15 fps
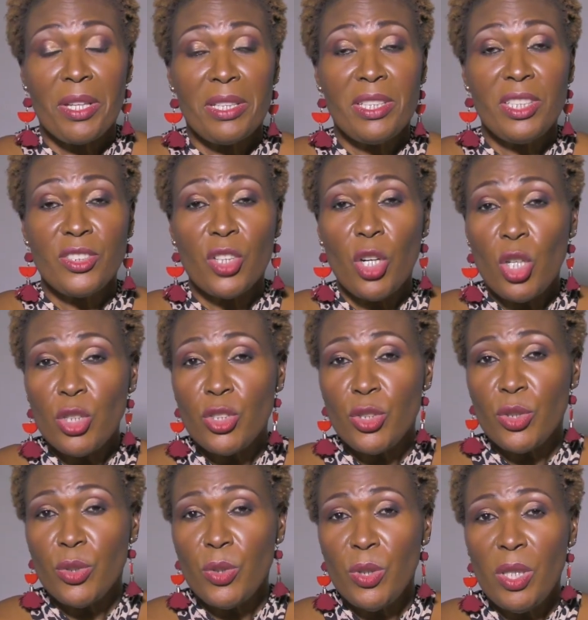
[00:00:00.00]
There's
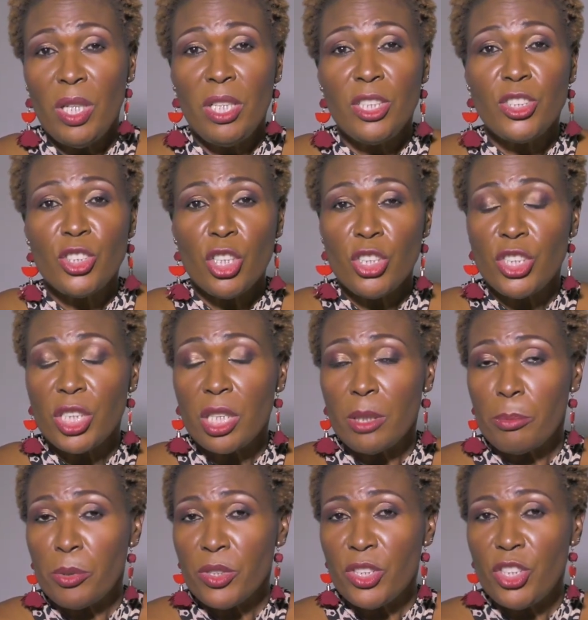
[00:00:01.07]
also surgical
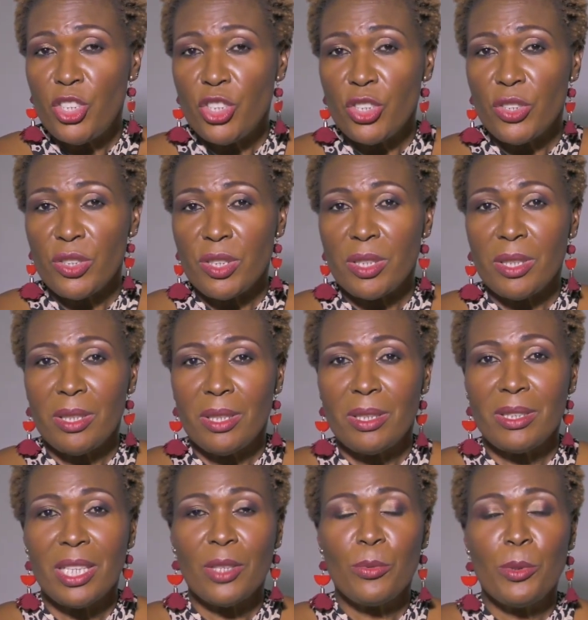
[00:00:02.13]
procedures
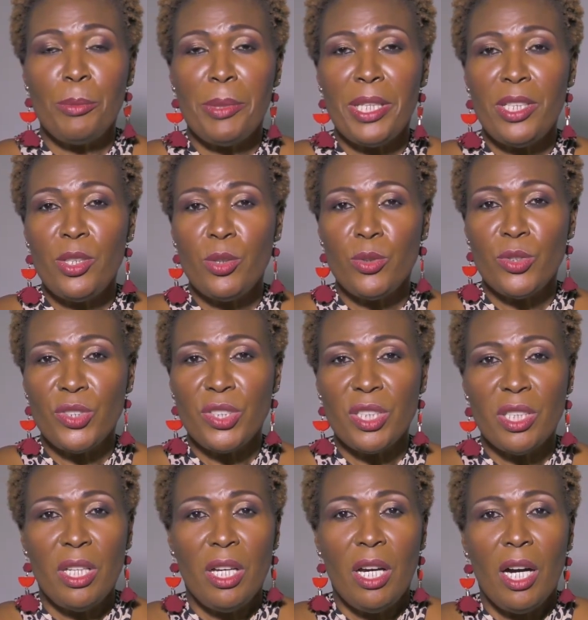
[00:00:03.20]
that we may use
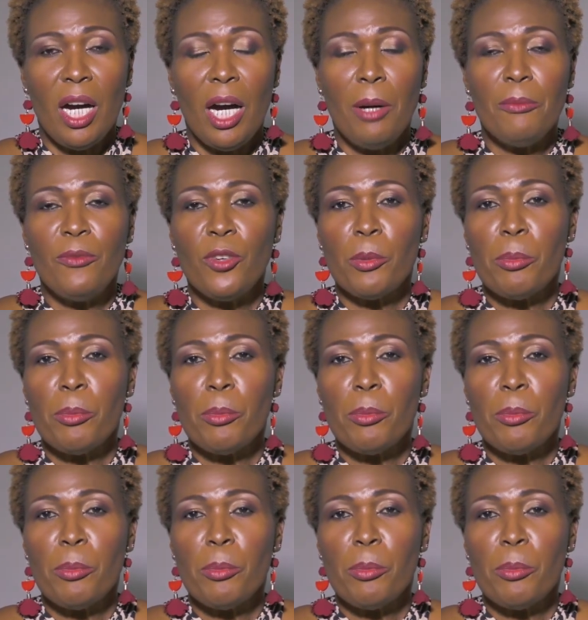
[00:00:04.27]
for